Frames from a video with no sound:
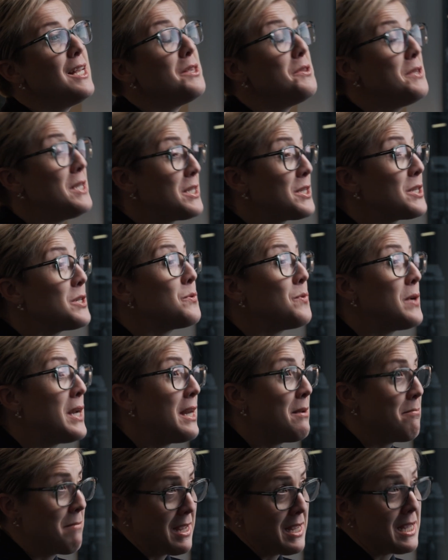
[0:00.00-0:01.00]
This is
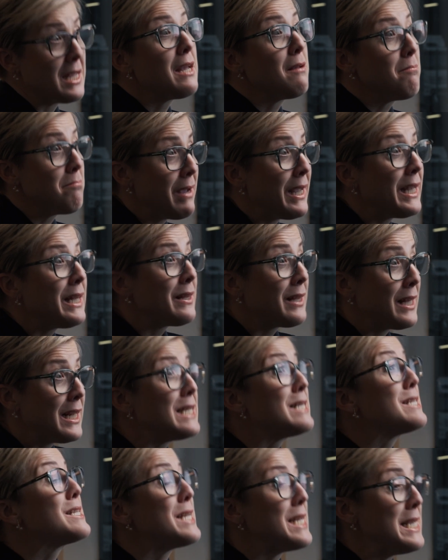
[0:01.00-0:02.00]
really making maintenance